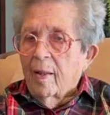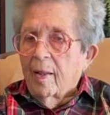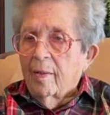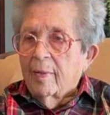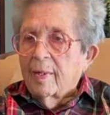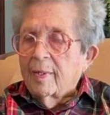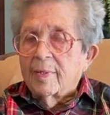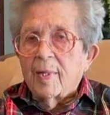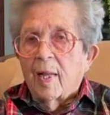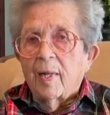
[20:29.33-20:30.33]
they
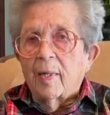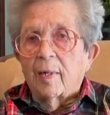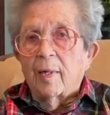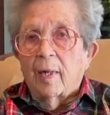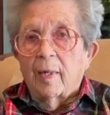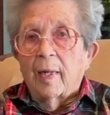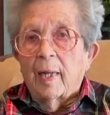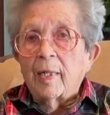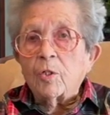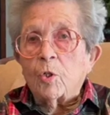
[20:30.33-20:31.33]
decided an
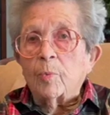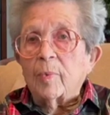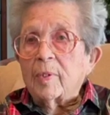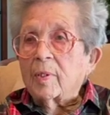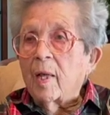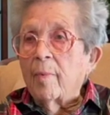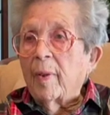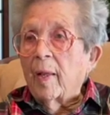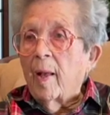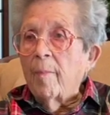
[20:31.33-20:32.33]
election was
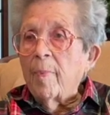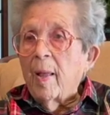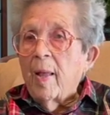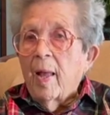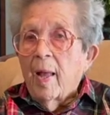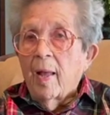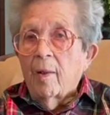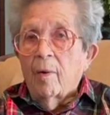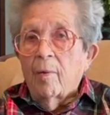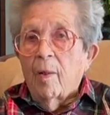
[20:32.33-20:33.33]
coming up,
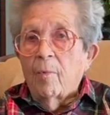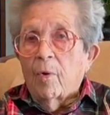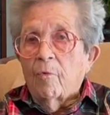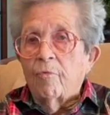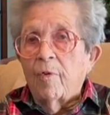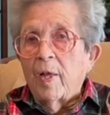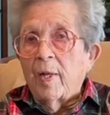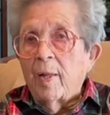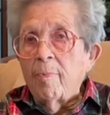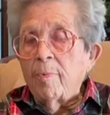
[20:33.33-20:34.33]
and they were fed
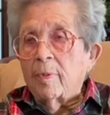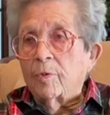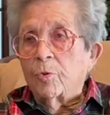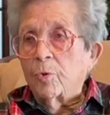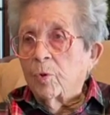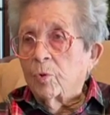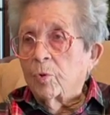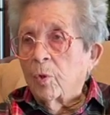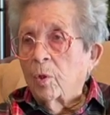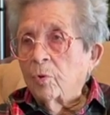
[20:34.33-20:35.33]
up with George
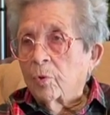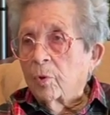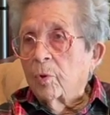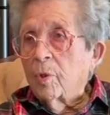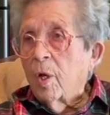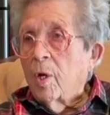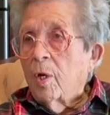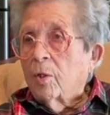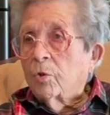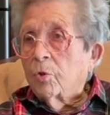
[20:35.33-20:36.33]
Salzer,
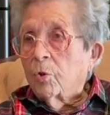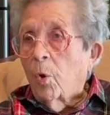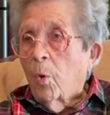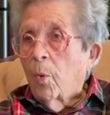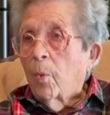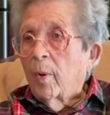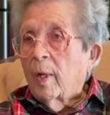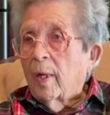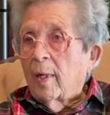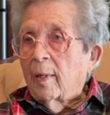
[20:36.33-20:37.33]
so
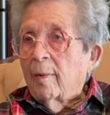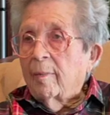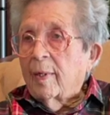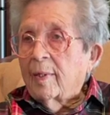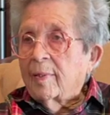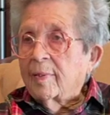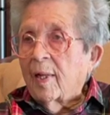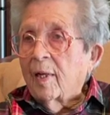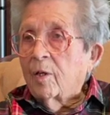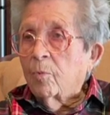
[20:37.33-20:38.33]
they
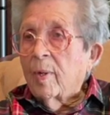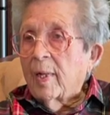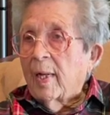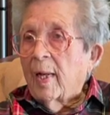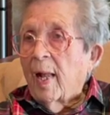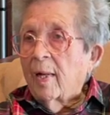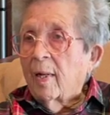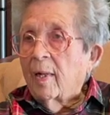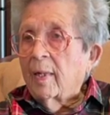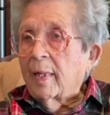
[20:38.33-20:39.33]
decided to run
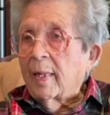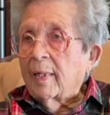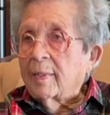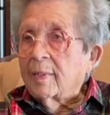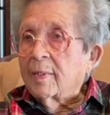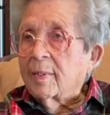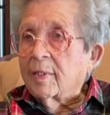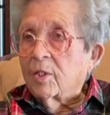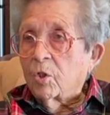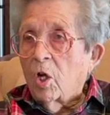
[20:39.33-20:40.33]
Lyle against
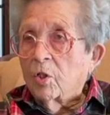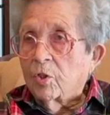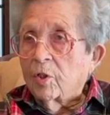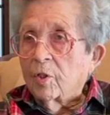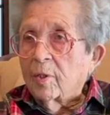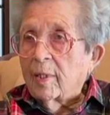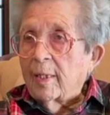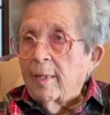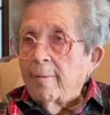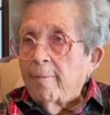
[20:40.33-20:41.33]
Salzer,
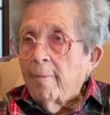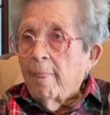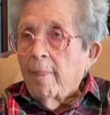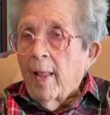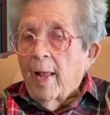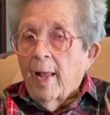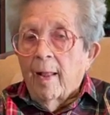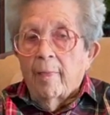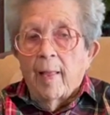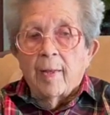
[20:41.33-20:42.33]

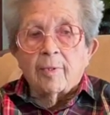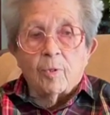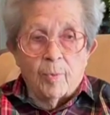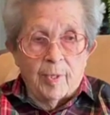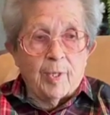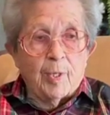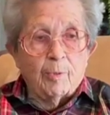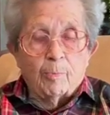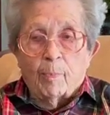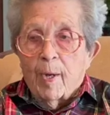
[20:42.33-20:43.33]
and that's when
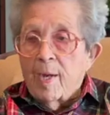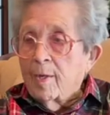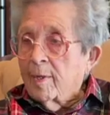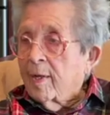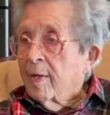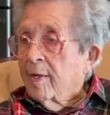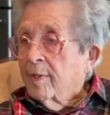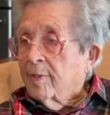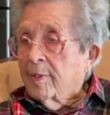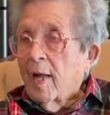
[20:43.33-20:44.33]
those brown
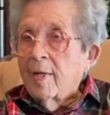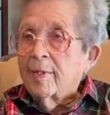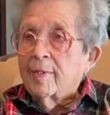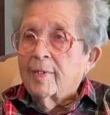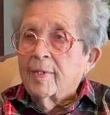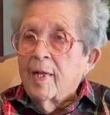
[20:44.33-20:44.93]
signs